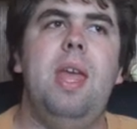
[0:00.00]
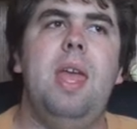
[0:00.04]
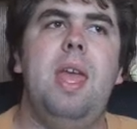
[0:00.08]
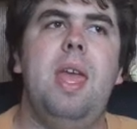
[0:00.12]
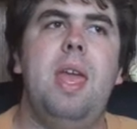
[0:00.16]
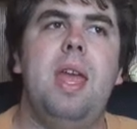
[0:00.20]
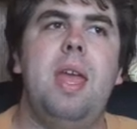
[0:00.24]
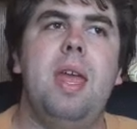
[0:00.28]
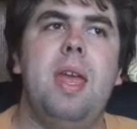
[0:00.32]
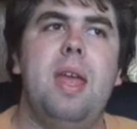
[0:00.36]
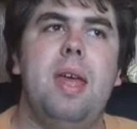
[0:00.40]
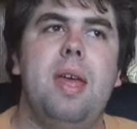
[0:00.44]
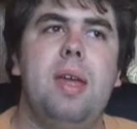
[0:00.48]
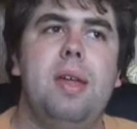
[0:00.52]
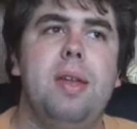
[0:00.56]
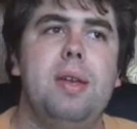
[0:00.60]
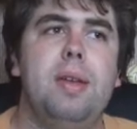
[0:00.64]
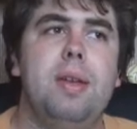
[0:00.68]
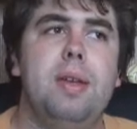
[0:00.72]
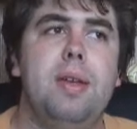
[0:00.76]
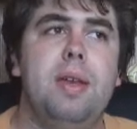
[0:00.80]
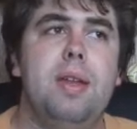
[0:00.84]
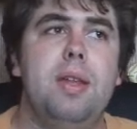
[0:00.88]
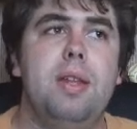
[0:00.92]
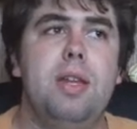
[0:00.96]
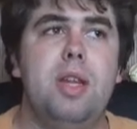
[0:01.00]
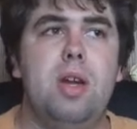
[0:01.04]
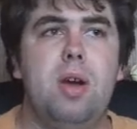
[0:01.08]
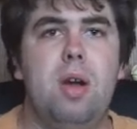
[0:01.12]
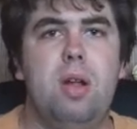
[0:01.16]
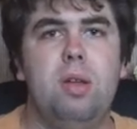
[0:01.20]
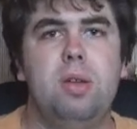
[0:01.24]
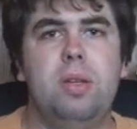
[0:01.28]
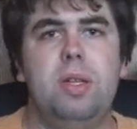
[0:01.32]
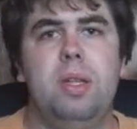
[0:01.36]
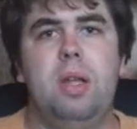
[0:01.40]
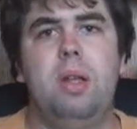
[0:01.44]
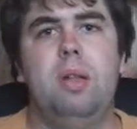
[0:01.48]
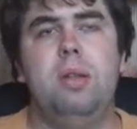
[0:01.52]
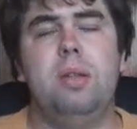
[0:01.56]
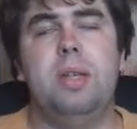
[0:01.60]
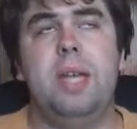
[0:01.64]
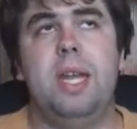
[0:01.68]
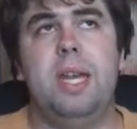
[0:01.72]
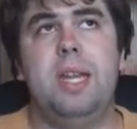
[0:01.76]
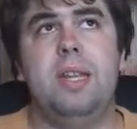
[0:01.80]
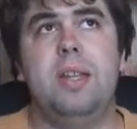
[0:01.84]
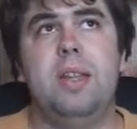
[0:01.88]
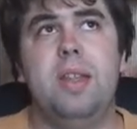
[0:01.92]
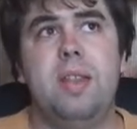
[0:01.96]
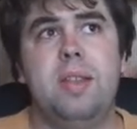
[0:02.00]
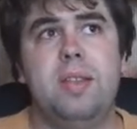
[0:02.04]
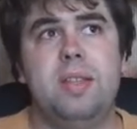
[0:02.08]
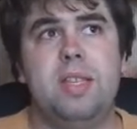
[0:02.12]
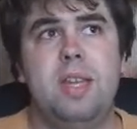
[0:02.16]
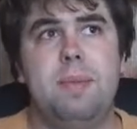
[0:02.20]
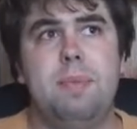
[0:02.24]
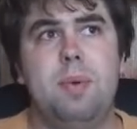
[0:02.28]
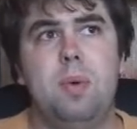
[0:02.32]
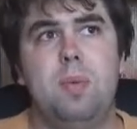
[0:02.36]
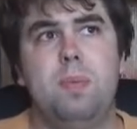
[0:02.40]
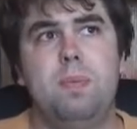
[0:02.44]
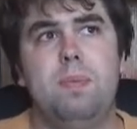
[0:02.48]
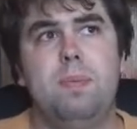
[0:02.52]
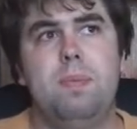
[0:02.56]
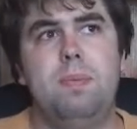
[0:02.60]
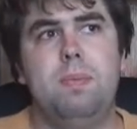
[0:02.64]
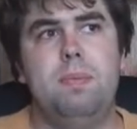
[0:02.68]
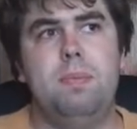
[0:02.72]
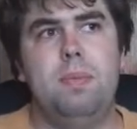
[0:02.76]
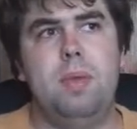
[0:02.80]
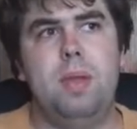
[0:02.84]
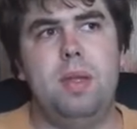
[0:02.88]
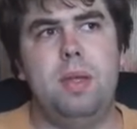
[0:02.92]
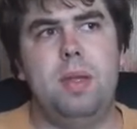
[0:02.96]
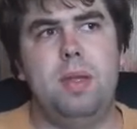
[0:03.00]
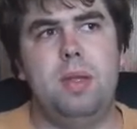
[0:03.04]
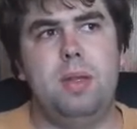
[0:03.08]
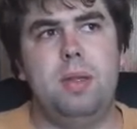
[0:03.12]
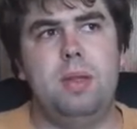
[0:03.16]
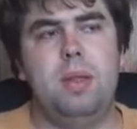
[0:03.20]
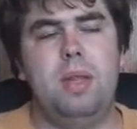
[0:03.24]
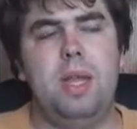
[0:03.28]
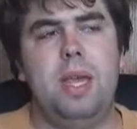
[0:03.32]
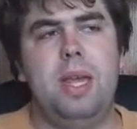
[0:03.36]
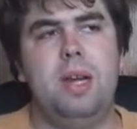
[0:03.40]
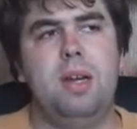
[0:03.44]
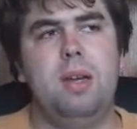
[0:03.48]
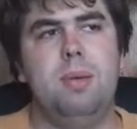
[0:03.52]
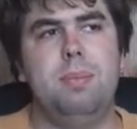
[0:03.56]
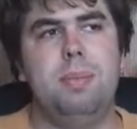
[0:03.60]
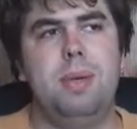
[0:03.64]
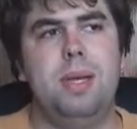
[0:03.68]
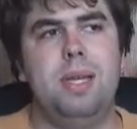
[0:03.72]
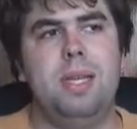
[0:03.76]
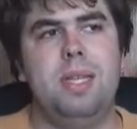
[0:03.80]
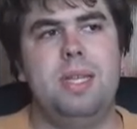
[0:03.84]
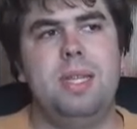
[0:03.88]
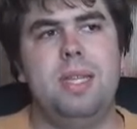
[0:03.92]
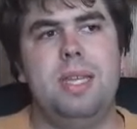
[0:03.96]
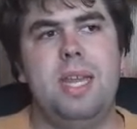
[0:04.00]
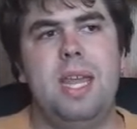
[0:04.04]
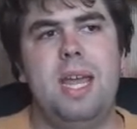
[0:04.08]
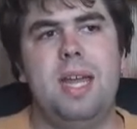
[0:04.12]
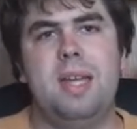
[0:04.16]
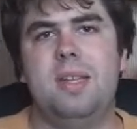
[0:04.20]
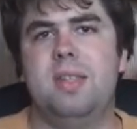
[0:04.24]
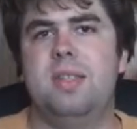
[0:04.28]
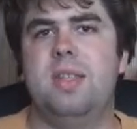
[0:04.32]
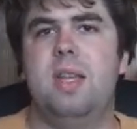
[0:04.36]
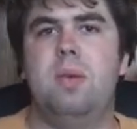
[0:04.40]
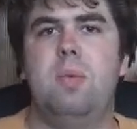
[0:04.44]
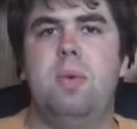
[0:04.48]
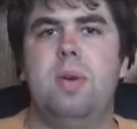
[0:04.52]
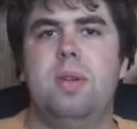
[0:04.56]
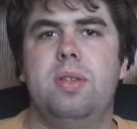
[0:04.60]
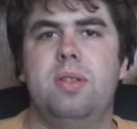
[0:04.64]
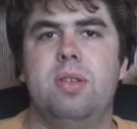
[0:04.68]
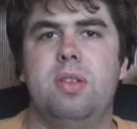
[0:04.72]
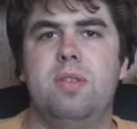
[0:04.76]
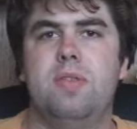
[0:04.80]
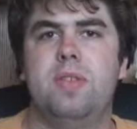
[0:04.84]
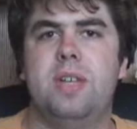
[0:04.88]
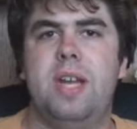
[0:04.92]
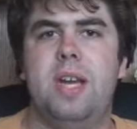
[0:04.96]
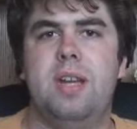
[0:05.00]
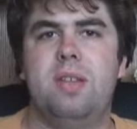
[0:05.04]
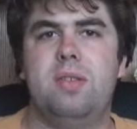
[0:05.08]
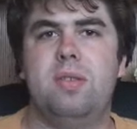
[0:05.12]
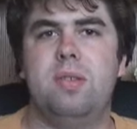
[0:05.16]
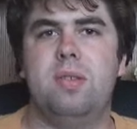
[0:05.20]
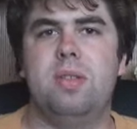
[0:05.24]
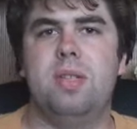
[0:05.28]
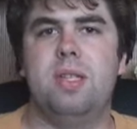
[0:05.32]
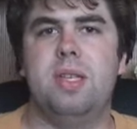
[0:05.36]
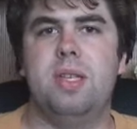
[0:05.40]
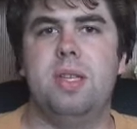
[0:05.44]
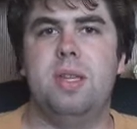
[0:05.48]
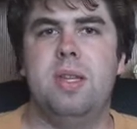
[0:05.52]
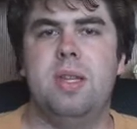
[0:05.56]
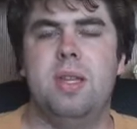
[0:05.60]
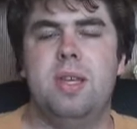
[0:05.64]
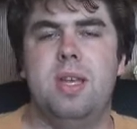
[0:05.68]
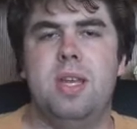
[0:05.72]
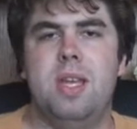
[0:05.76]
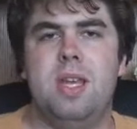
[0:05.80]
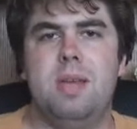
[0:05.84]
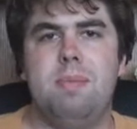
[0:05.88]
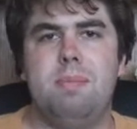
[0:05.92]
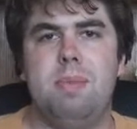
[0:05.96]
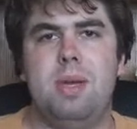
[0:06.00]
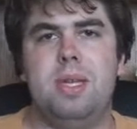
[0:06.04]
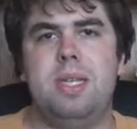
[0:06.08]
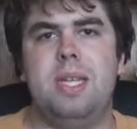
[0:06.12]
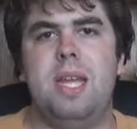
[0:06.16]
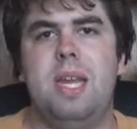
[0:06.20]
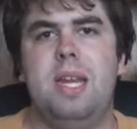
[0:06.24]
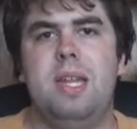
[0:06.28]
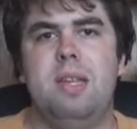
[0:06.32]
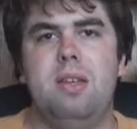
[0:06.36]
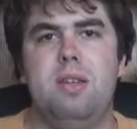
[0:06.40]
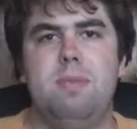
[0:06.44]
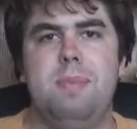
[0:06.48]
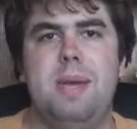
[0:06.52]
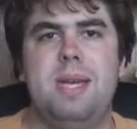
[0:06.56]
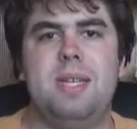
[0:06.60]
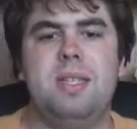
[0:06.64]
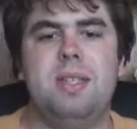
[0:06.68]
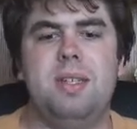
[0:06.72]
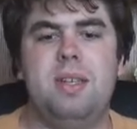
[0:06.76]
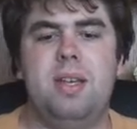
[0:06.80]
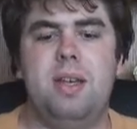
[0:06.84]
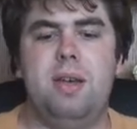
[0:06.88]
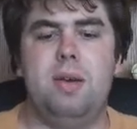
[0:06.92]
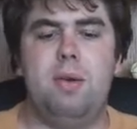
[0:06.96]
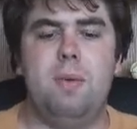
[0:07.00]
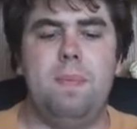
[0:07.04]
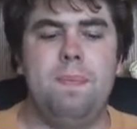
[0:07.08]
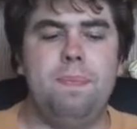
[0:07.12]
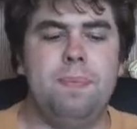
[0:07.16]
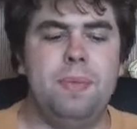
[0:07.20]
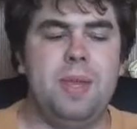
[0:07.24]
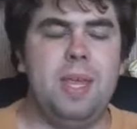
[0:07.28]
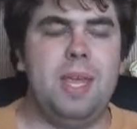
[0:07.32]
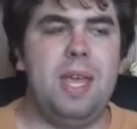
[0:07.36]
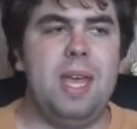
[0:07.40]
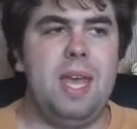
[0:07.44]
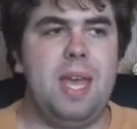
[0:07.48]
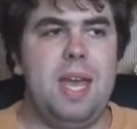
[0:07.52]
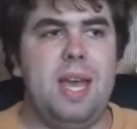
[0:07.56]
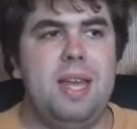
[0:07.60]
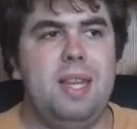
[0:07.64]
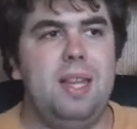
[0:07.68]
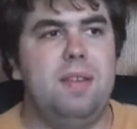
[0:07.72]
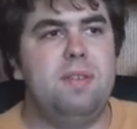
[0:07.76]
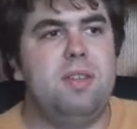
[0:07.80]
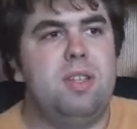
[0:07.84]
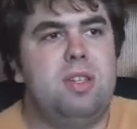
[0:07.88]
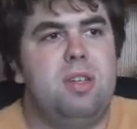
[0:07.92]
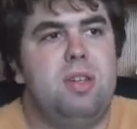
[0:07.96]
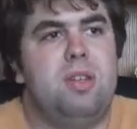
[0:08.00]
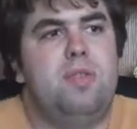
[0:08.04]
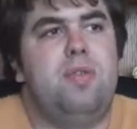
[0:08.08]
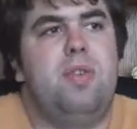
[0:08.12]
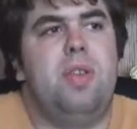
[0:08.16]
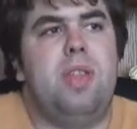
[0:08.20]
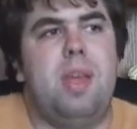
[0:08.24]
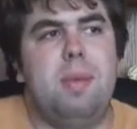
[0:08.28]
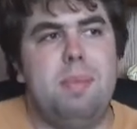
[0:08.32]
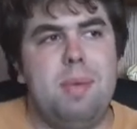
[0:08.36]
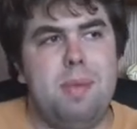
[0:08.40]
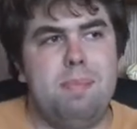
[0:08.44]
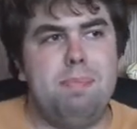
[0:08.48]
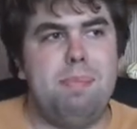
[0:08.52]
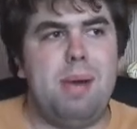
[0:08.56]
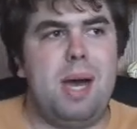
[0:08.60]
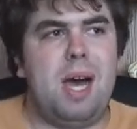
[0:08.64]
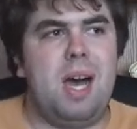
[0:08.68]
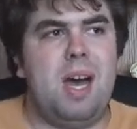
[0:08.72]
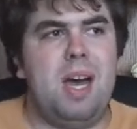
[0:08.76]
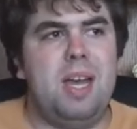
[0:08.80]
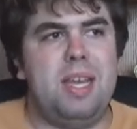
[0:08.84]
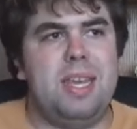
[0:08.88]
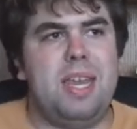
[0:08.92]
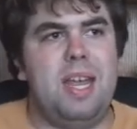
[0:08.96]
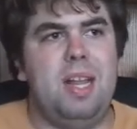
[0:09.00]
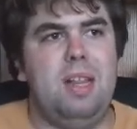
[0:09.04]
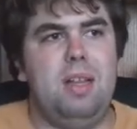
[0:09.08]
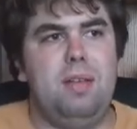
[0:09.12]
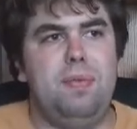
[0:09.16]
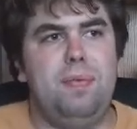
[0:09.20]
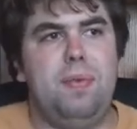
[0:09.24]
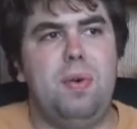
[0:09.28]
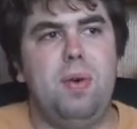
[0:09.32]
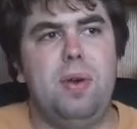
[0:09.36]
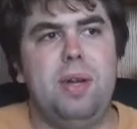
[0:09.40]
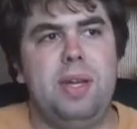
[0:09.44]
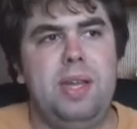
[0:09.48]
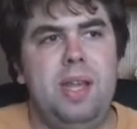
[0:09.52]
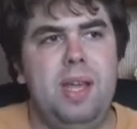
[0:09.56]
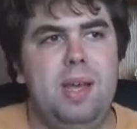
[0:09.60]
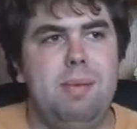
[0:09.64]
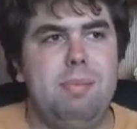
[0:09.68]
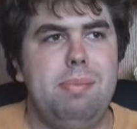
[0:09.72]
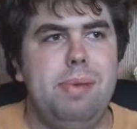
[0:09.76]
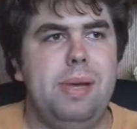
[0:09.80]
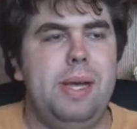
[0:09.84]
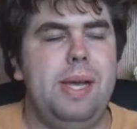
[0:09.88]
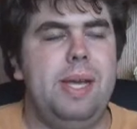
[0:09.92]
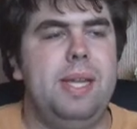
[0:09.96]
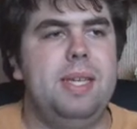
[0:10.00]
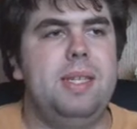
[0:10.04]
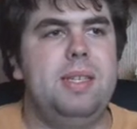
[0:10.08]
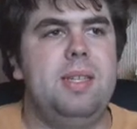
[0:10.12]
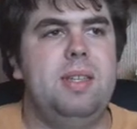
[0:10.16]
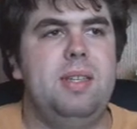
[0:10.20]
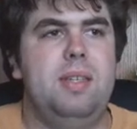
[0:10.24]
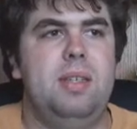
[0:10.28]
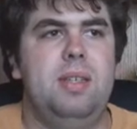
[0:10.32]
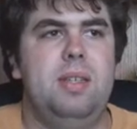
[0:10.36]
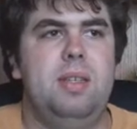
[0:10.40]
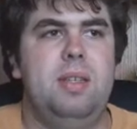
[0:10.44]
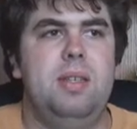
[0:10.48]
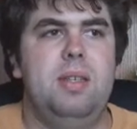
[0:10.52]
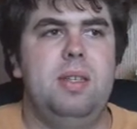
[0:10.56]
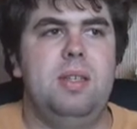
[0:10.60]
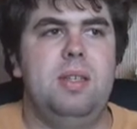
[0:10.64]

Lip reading: And, you know, I'll get into this deeper later, but yeah, because I want to search for dinosaurs in Montana and New Mexico. I'd love to search for them in Baja California, but